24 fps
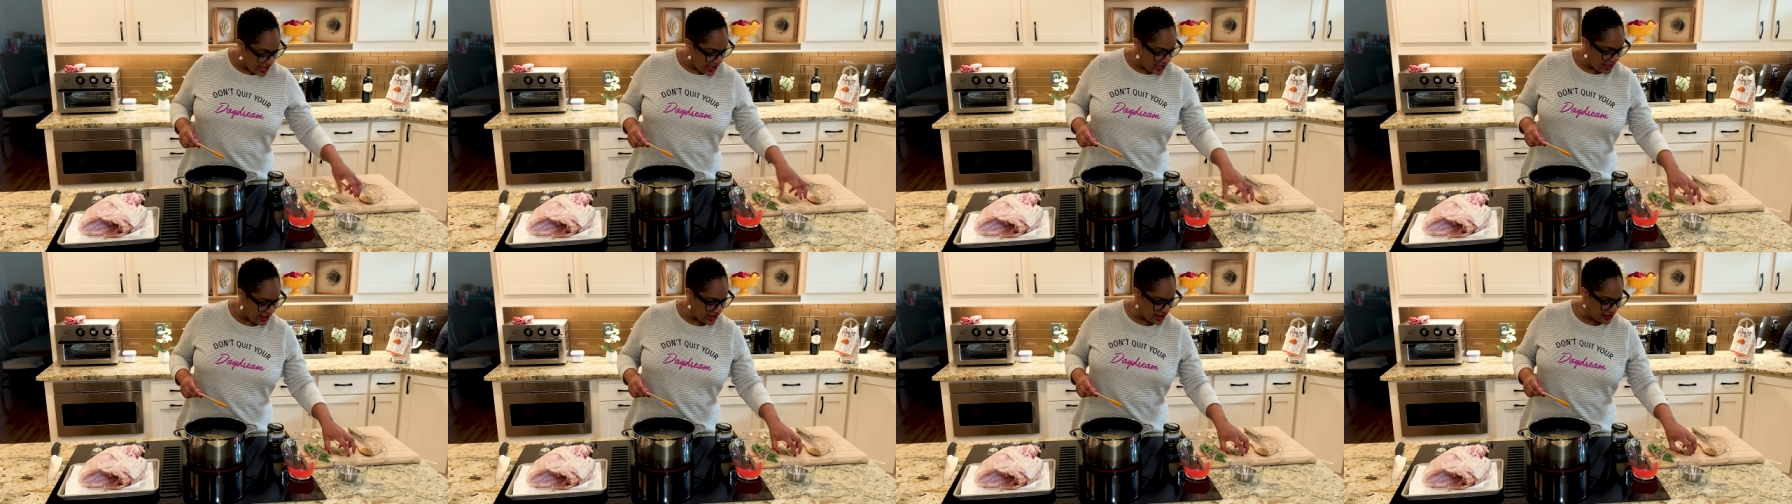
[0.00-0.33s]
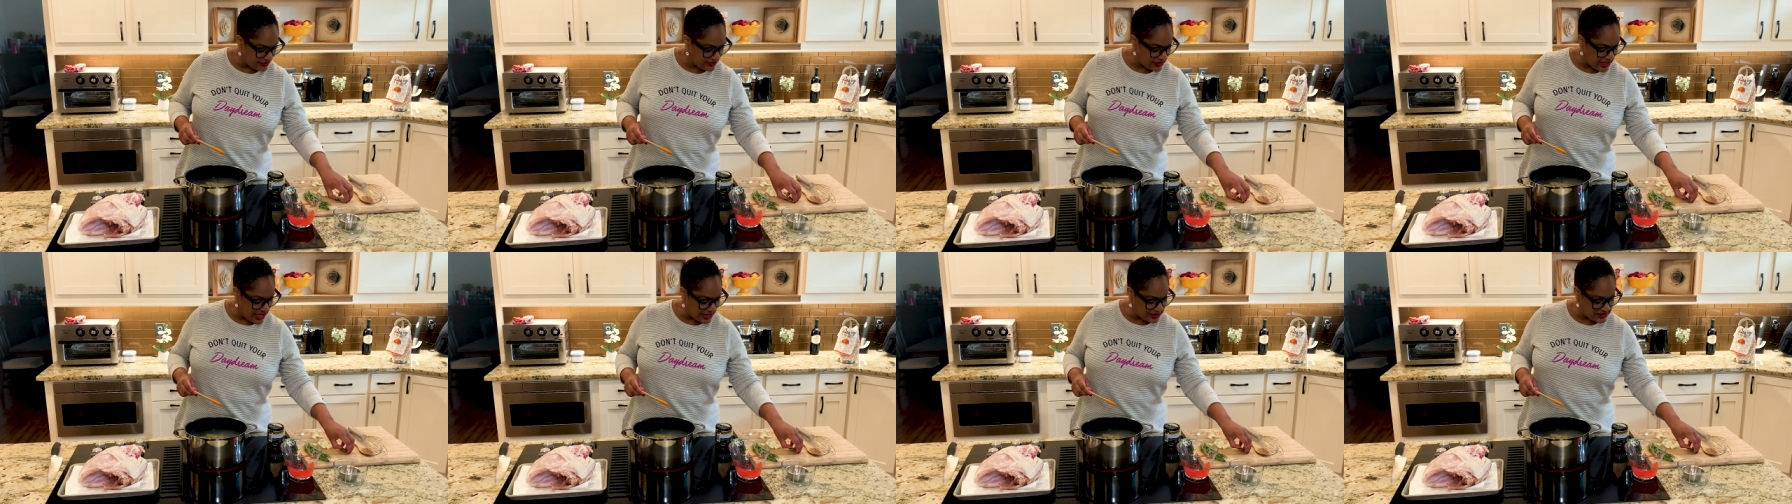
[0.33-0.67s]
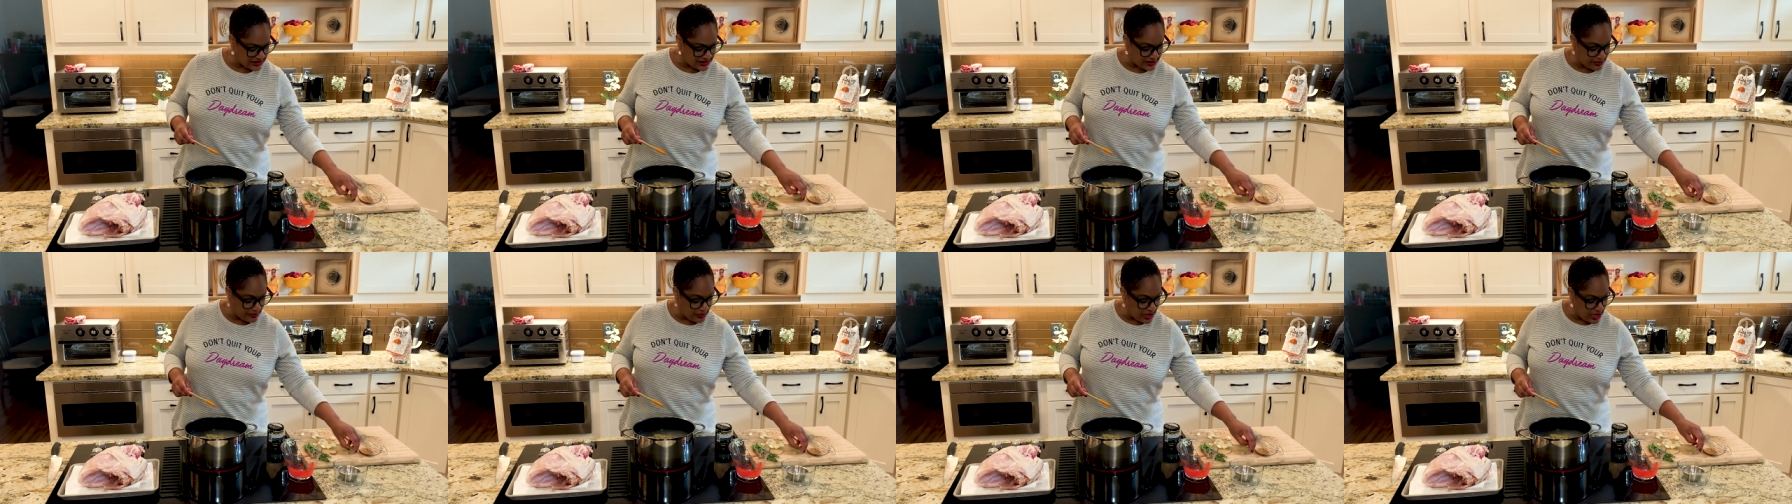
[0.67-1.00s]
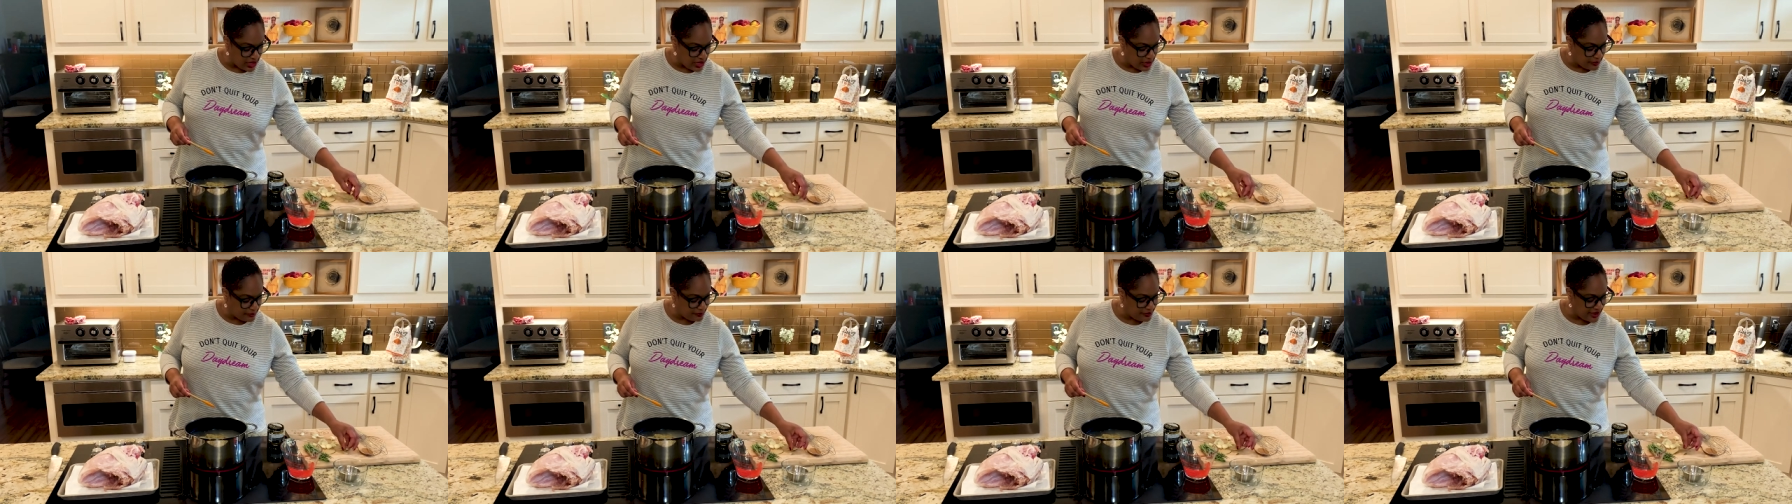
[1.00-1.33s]
And I've got some
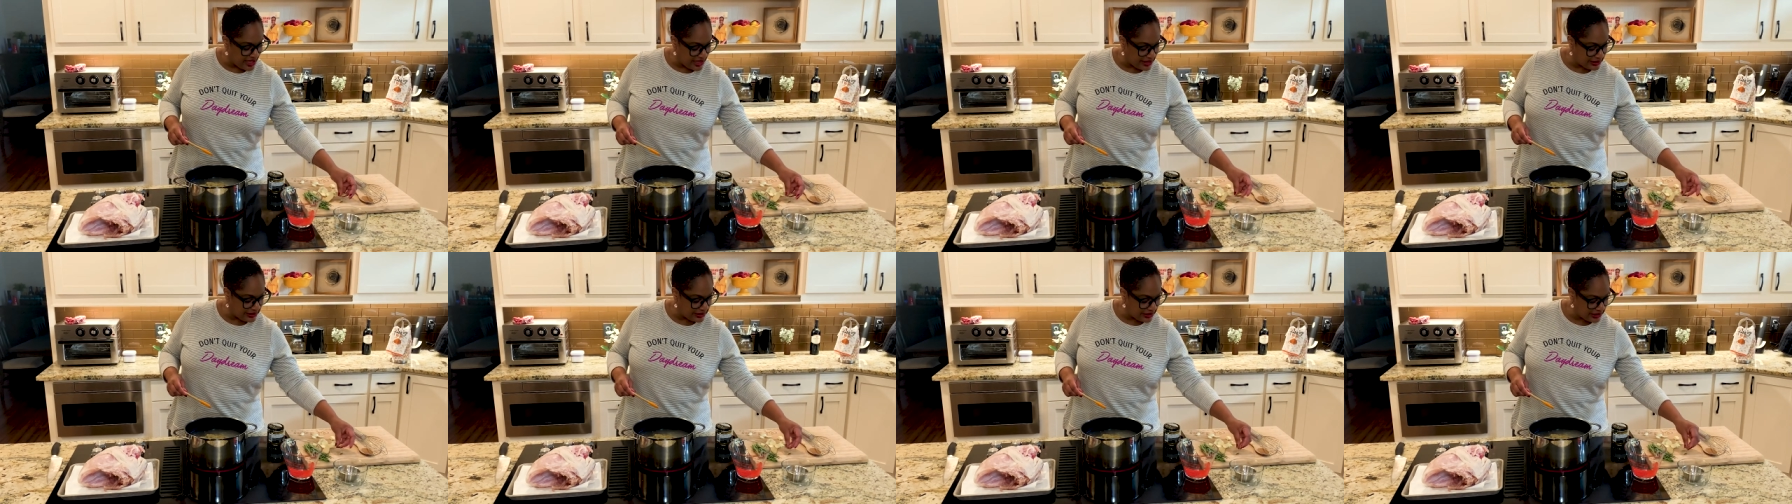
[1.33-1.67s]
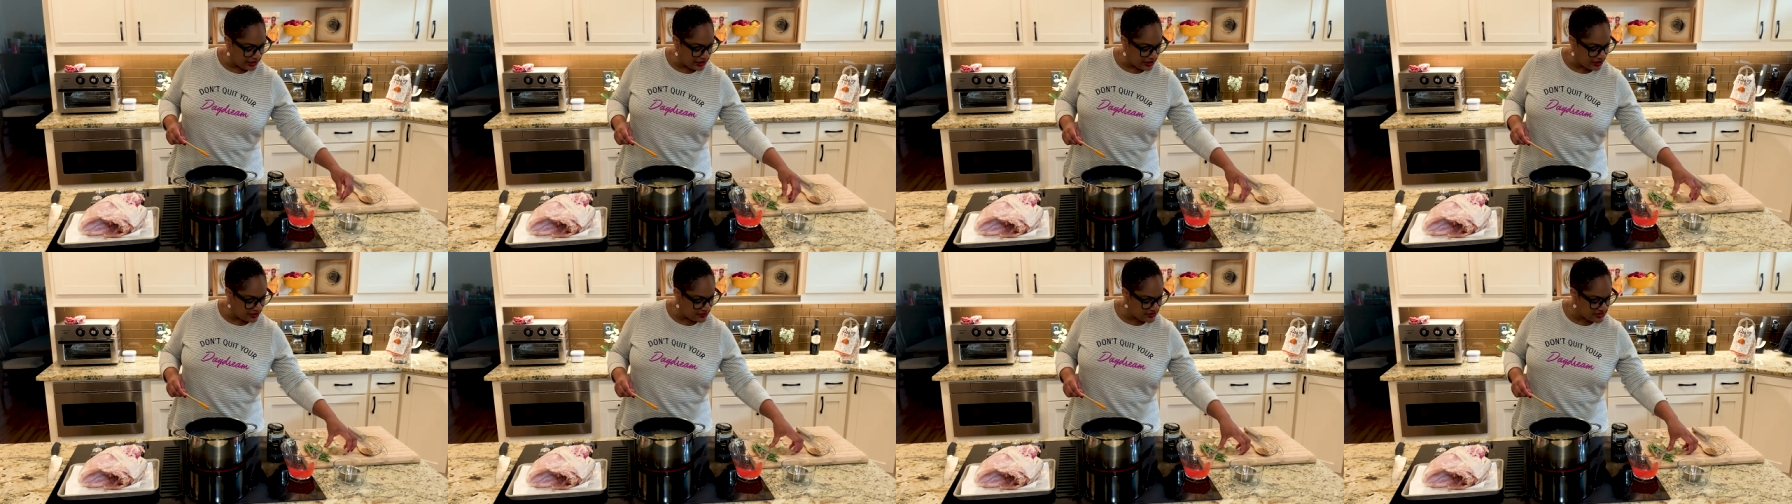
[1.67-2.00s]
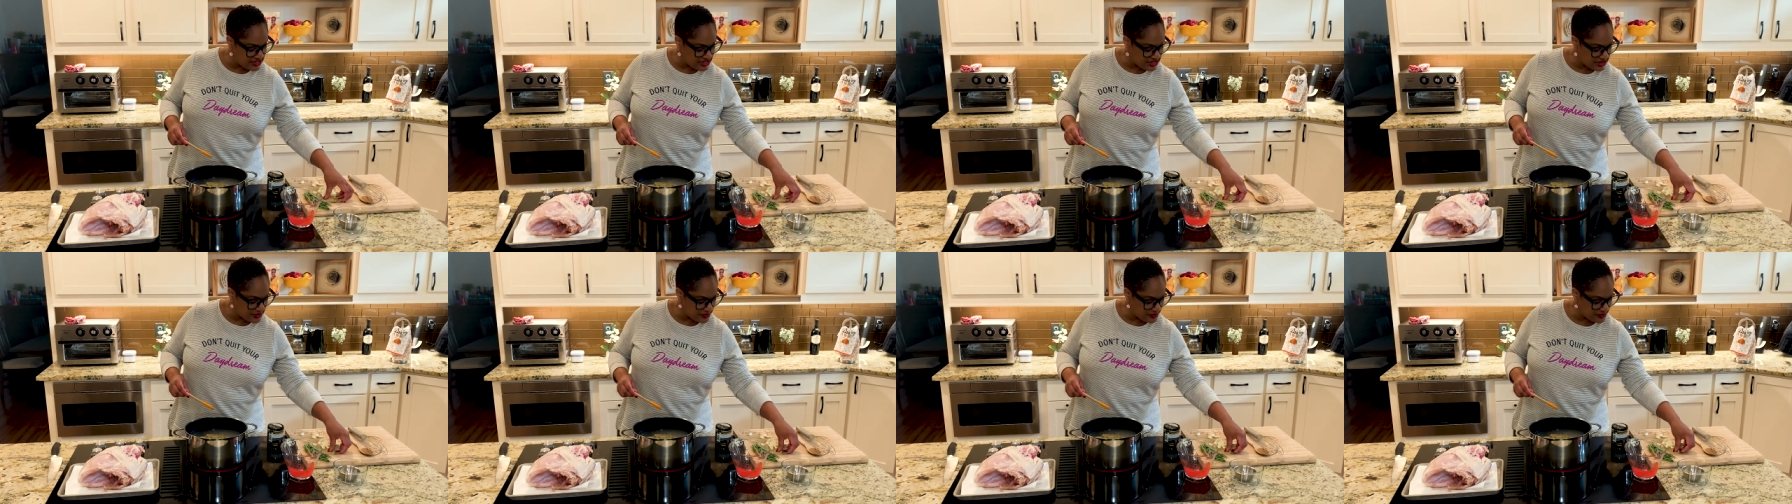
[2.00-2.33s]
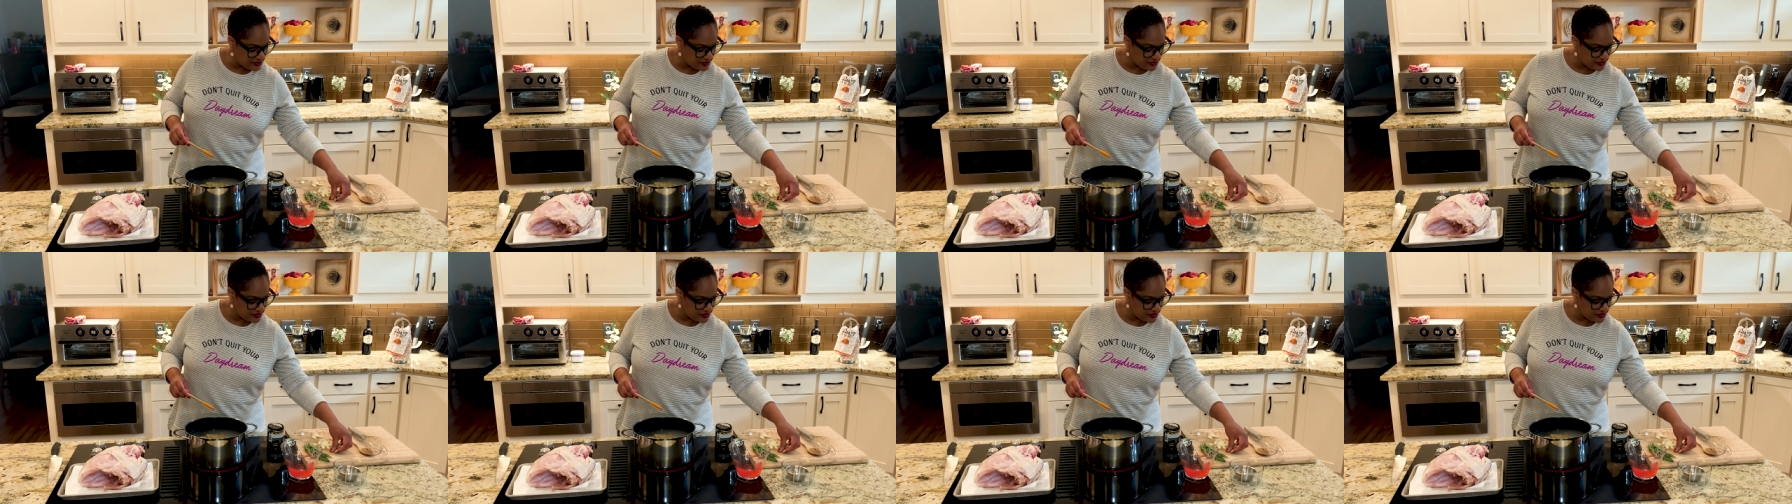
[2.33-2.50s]
bay leaves.